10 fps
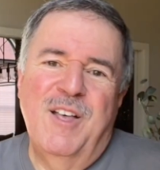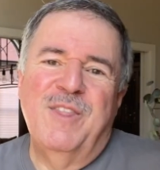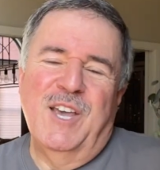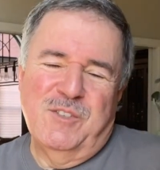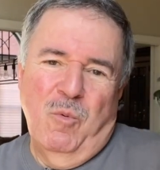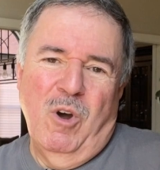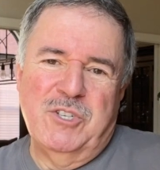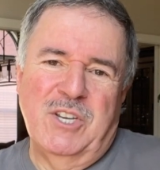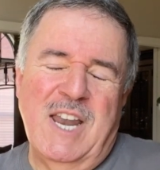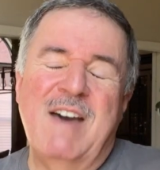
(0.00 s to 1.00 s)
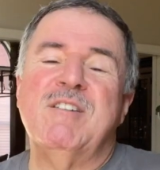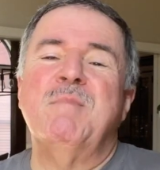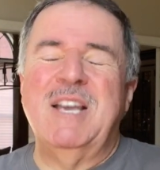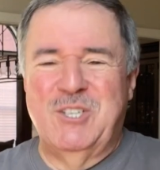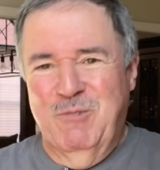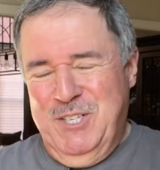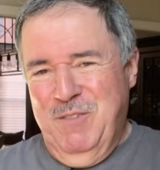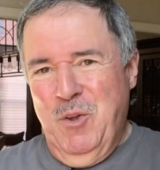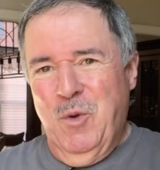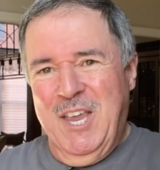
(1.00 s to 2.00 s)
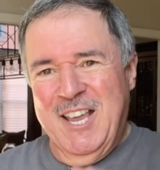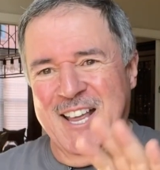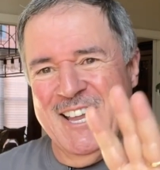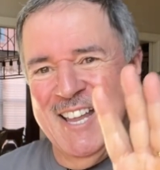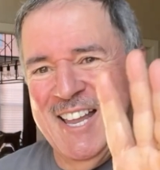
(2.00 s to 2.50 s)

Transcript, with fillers: Thanks for watching and have an amazing rest of your week.